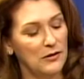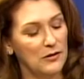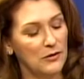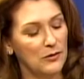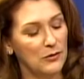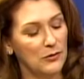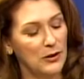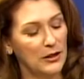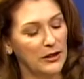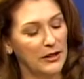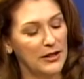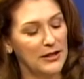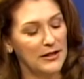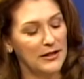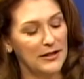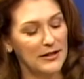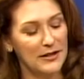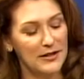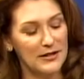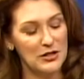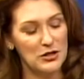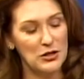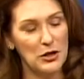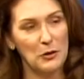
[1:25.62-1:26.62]
really
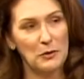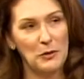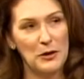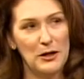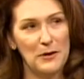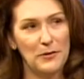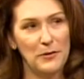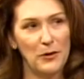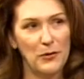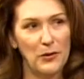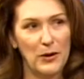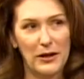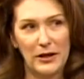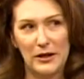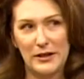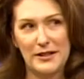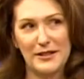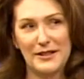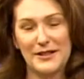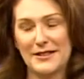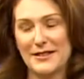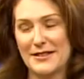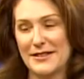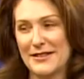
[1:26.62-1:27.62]
show people what it
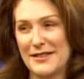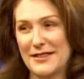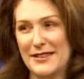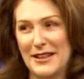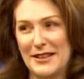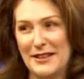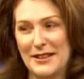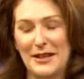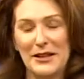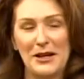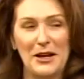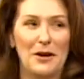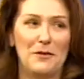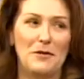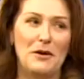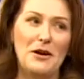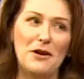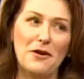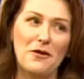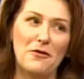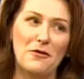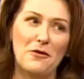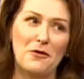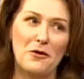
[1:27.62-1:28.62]
is that they come
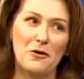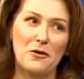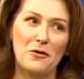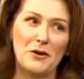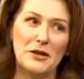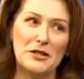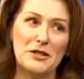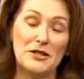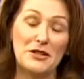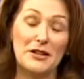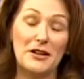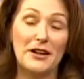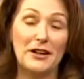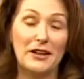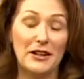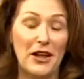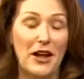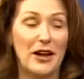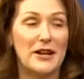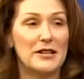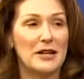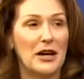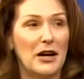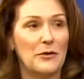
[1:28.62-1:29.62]
here for, which a lot
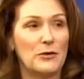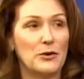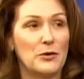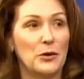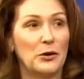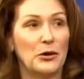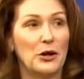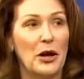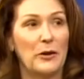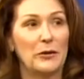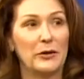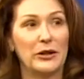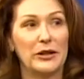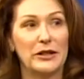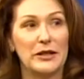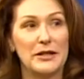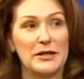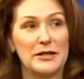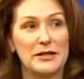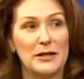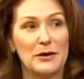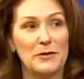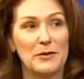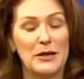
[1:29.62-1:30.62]
of times predominantly
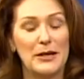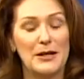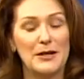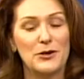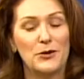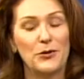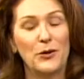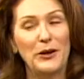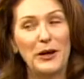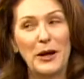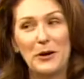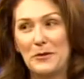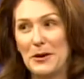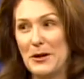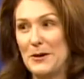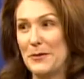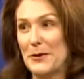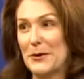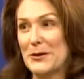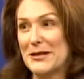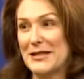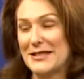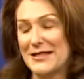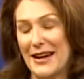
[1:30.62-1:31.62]
is the beach. We know
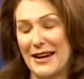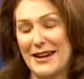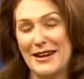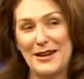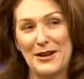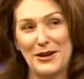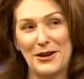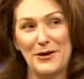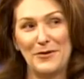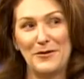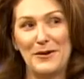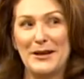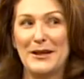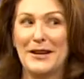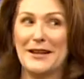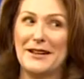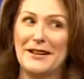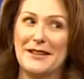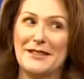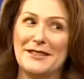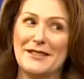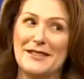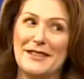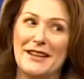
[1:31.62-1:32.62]
people stay here
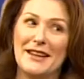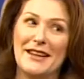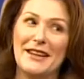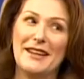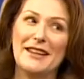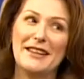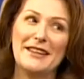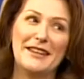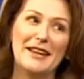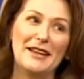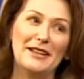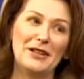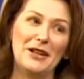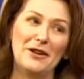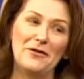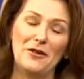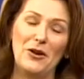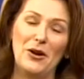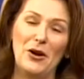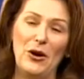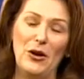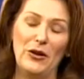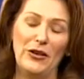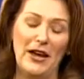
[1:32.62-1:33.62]
because they love
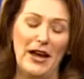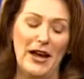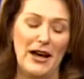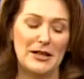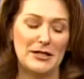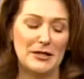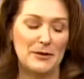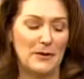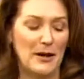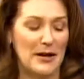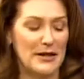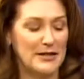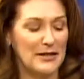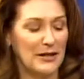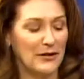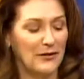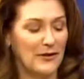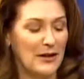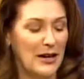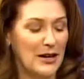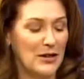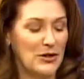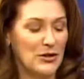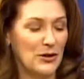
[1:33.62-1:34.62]
all the aspects of
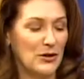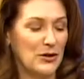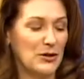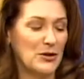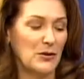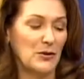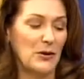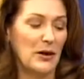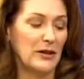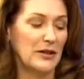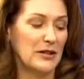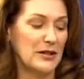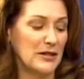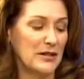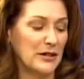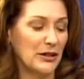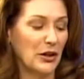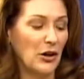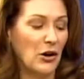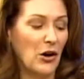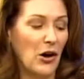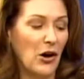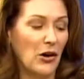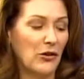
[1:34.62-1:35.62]
nature, as well as the
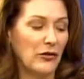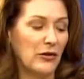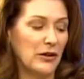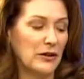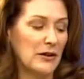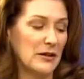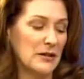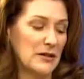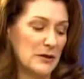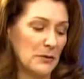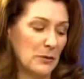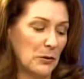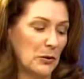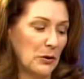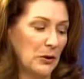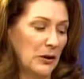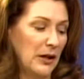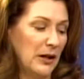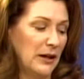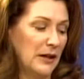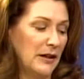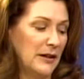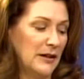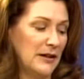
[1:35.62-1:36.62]
golf and the
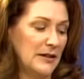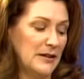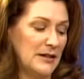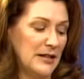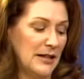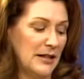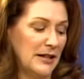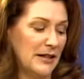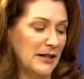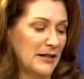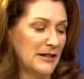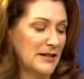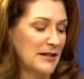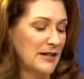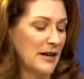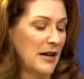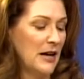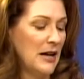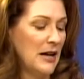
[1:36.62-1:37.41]
sporting and the tennis.